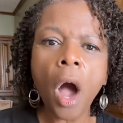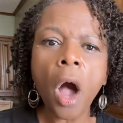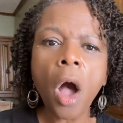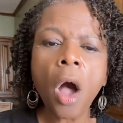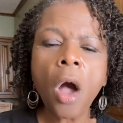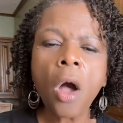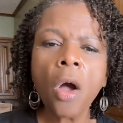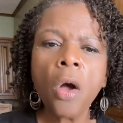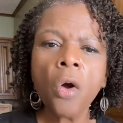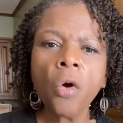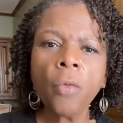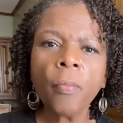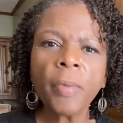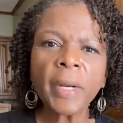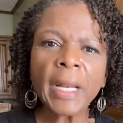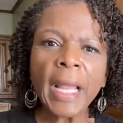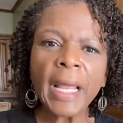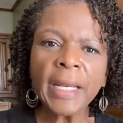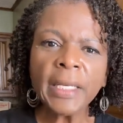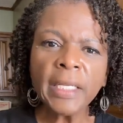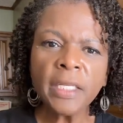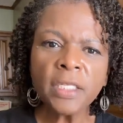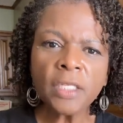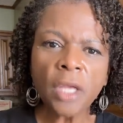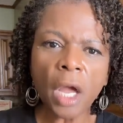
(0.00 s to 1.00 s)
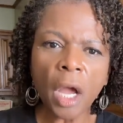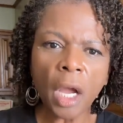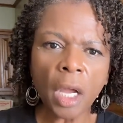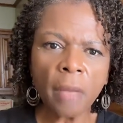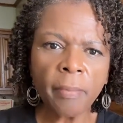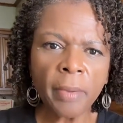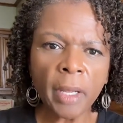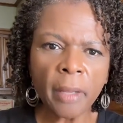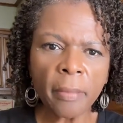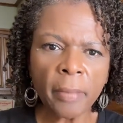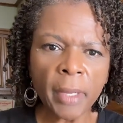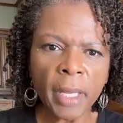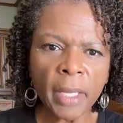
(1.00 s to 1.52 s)
Oh, but I didn't talk
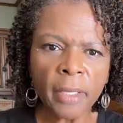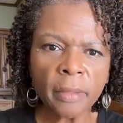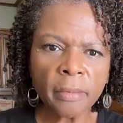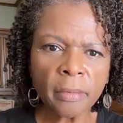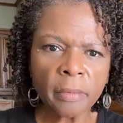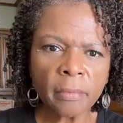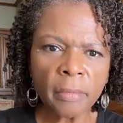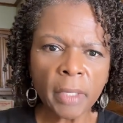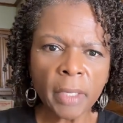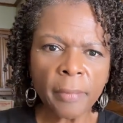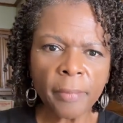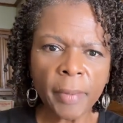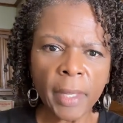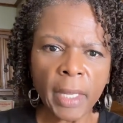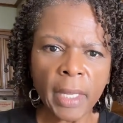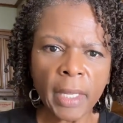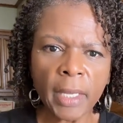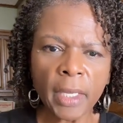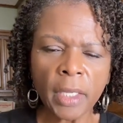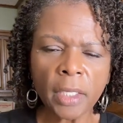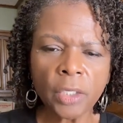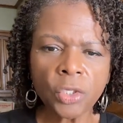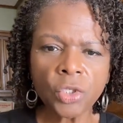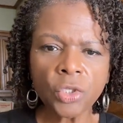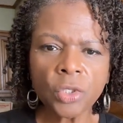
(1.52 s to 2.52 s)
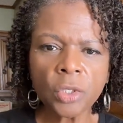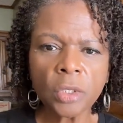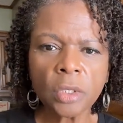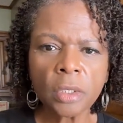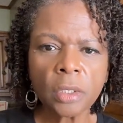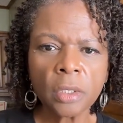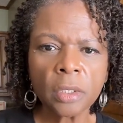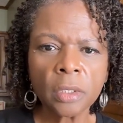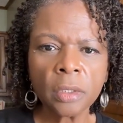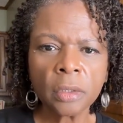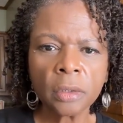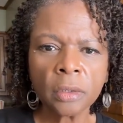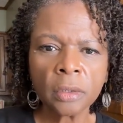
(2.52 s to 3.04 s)
about my patch.
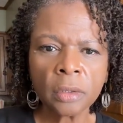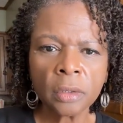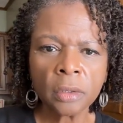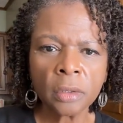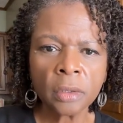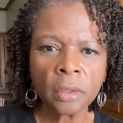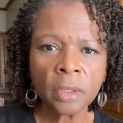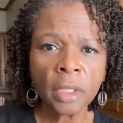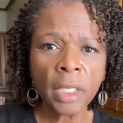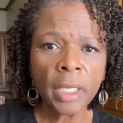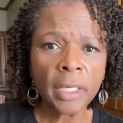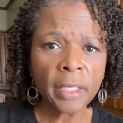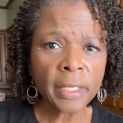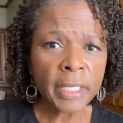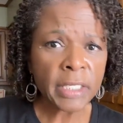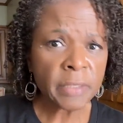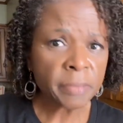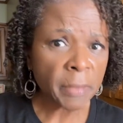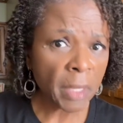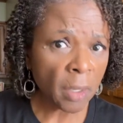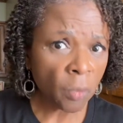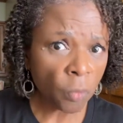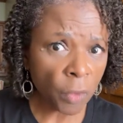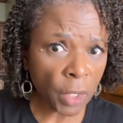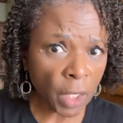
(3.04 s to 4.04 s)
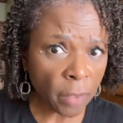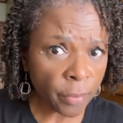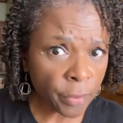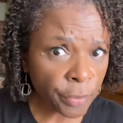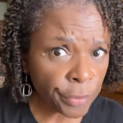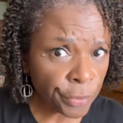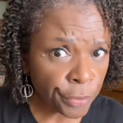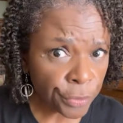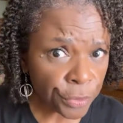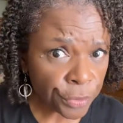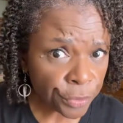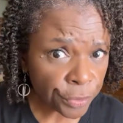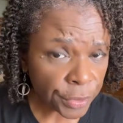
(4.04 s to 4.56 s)
Honey, that's my
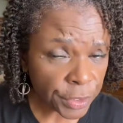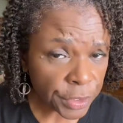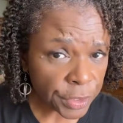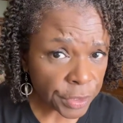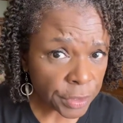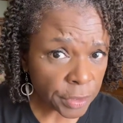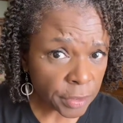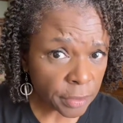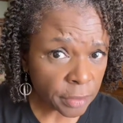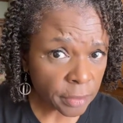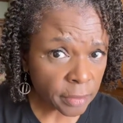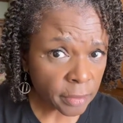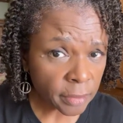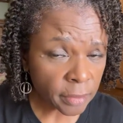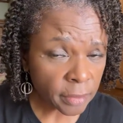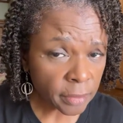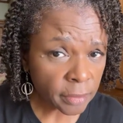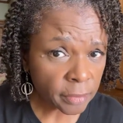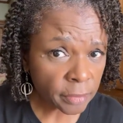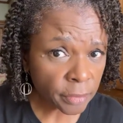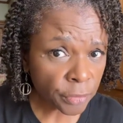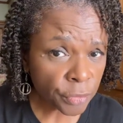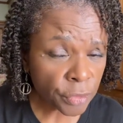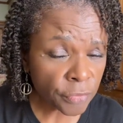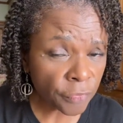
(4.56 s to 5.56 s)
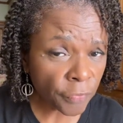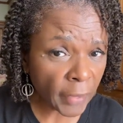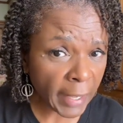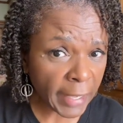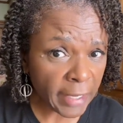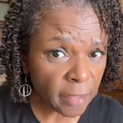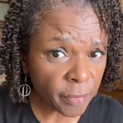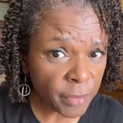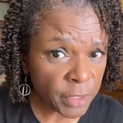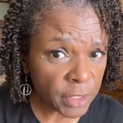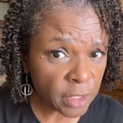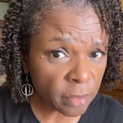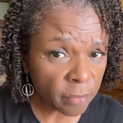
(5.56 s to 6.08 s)
wearable nutrition. Those
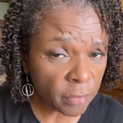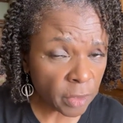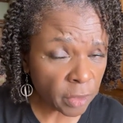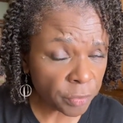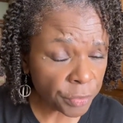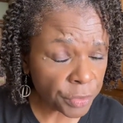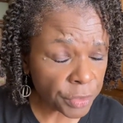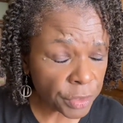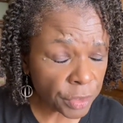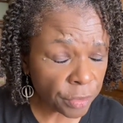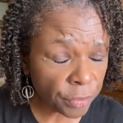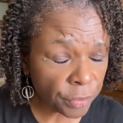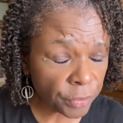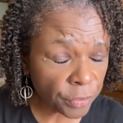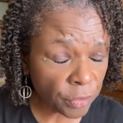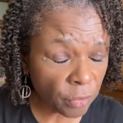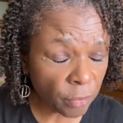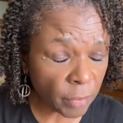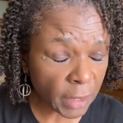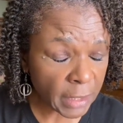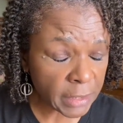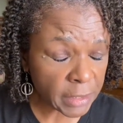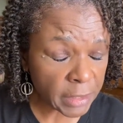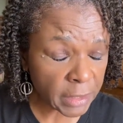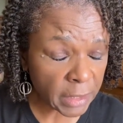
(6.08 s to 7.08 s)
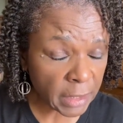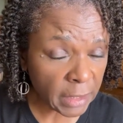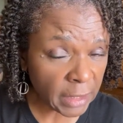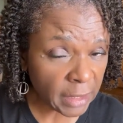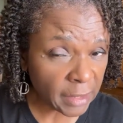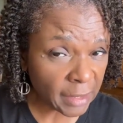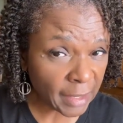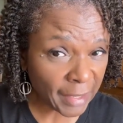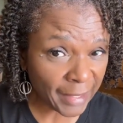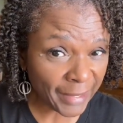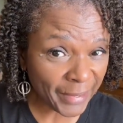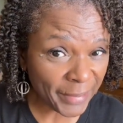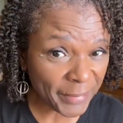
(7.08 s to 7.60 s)
vitamins and minerals going through my
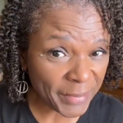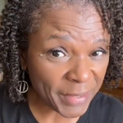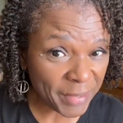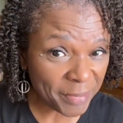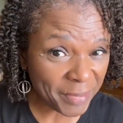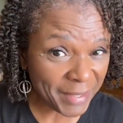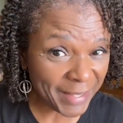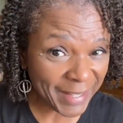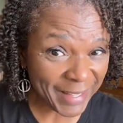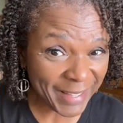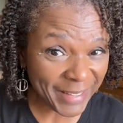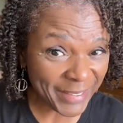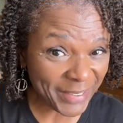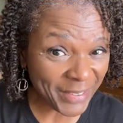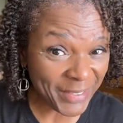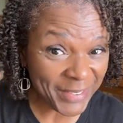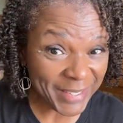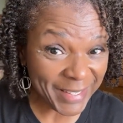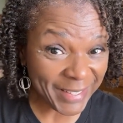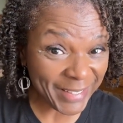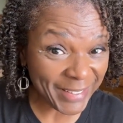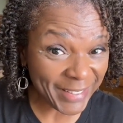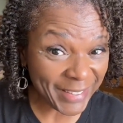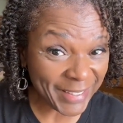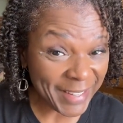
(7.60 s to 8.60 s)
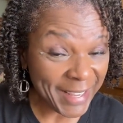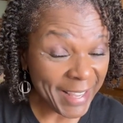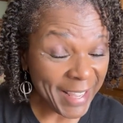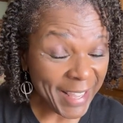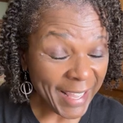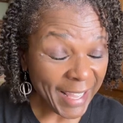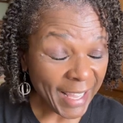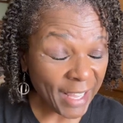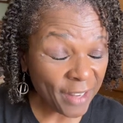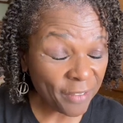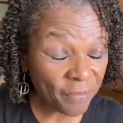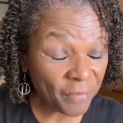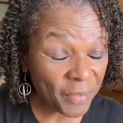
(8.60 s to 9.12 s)
skin that helps me to get on here
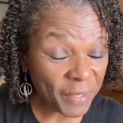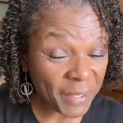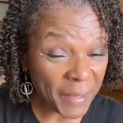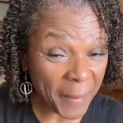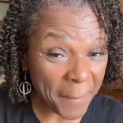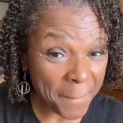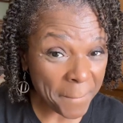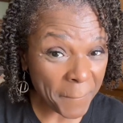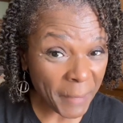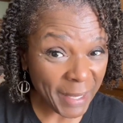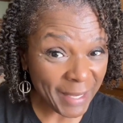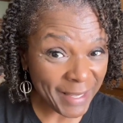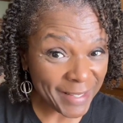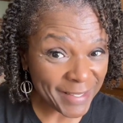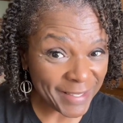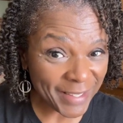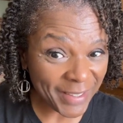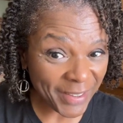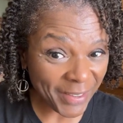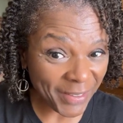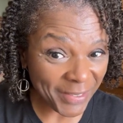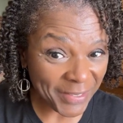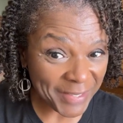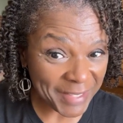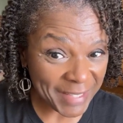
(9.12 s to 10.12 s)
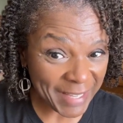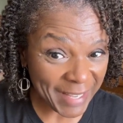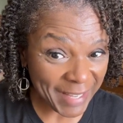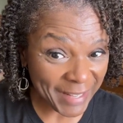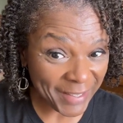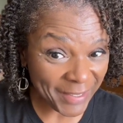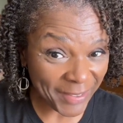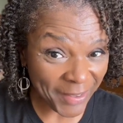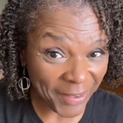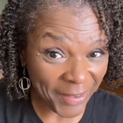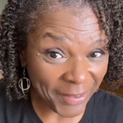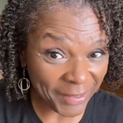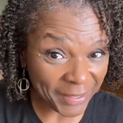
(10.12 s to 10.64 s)
and feel amazing all day
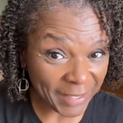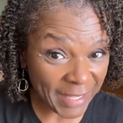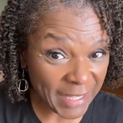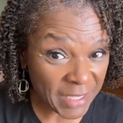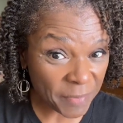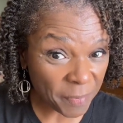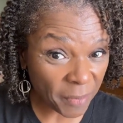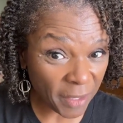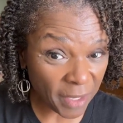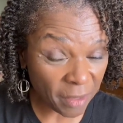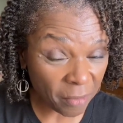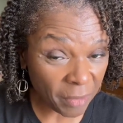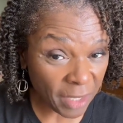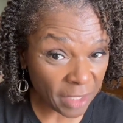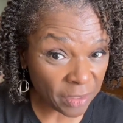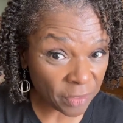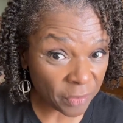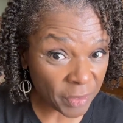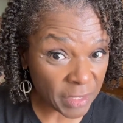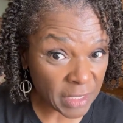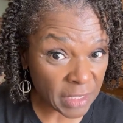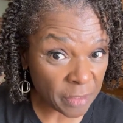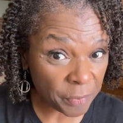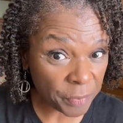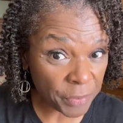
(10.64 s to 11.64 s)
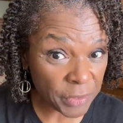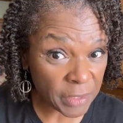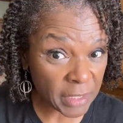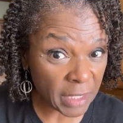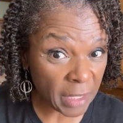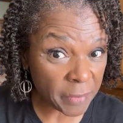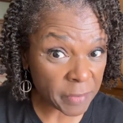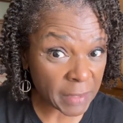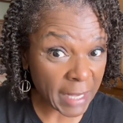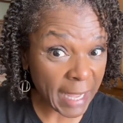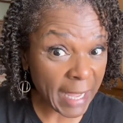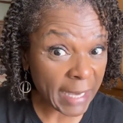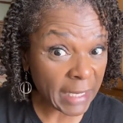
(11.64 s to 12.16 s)
long. That's part of my 3 simple
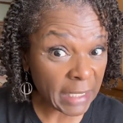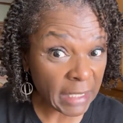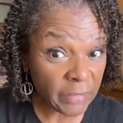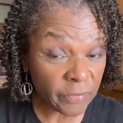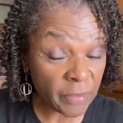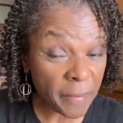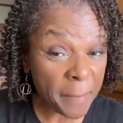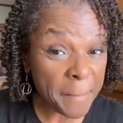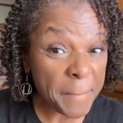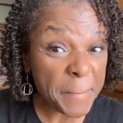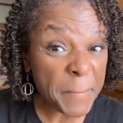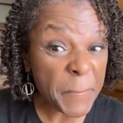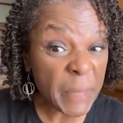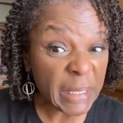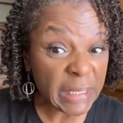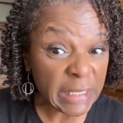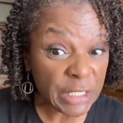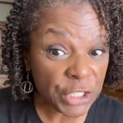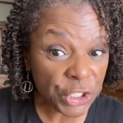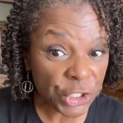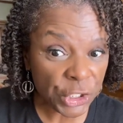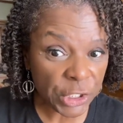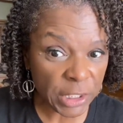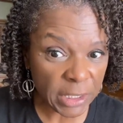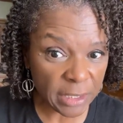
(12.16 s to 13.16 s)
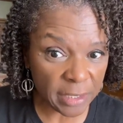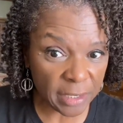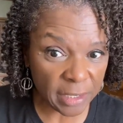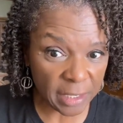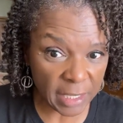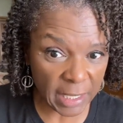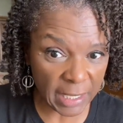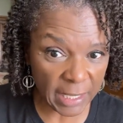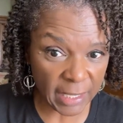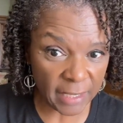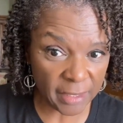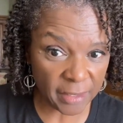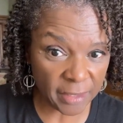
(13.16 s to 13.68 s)
steps. I didn't even
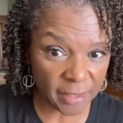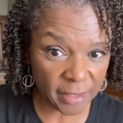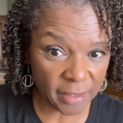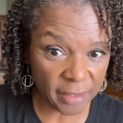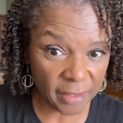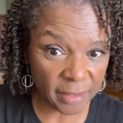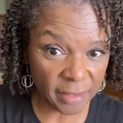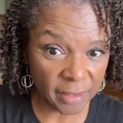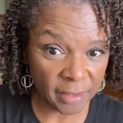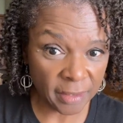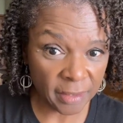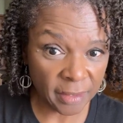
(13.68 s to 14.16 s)
mention that.